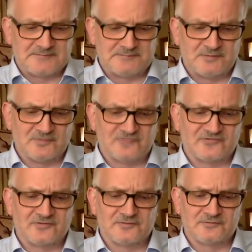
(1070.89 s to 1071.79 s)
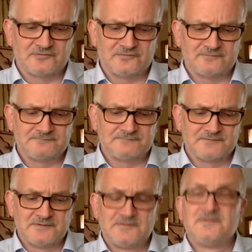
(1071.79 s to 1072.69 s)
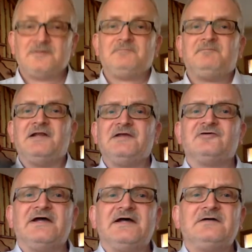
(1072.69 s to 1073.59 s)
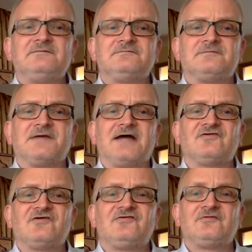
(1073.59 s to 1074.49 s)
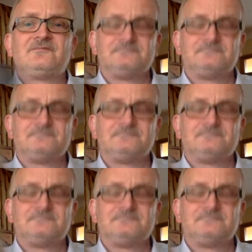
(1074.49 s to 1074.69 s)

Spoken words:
Blue Oyster Cult. Billy Gray from Kansas.